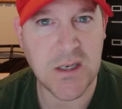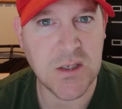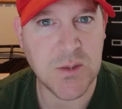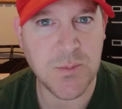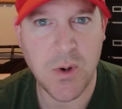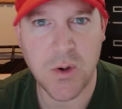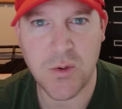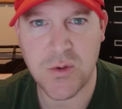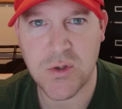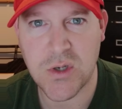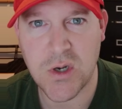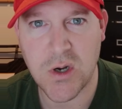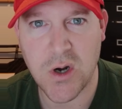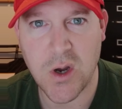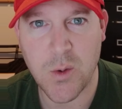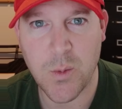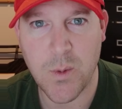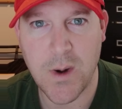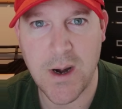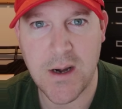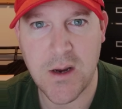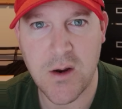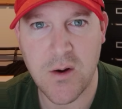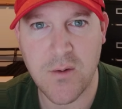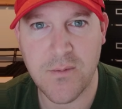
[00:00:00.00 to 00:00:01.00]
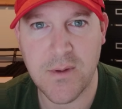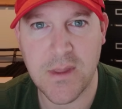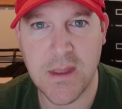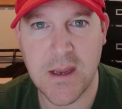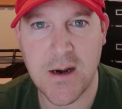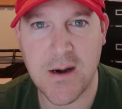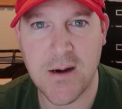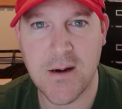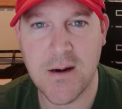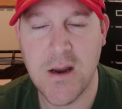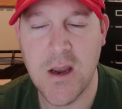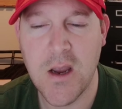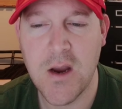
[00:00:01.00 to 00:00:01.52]
It's posted already over
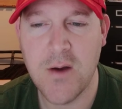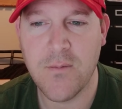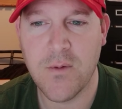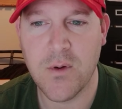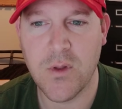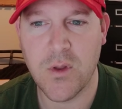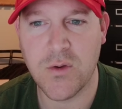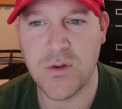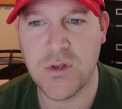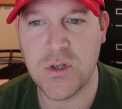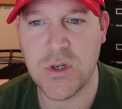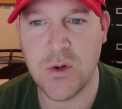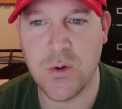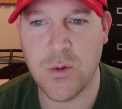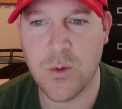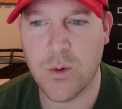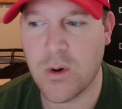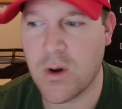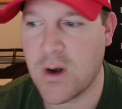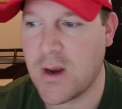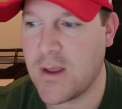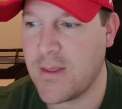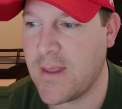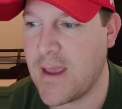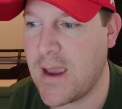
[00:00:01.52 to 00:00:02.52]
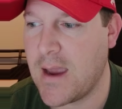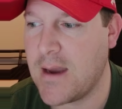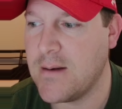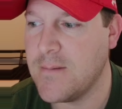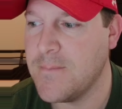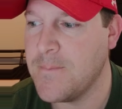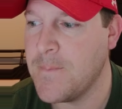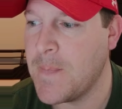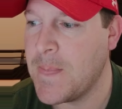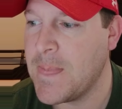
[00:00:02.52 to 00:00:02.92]
there for those of you who are on that.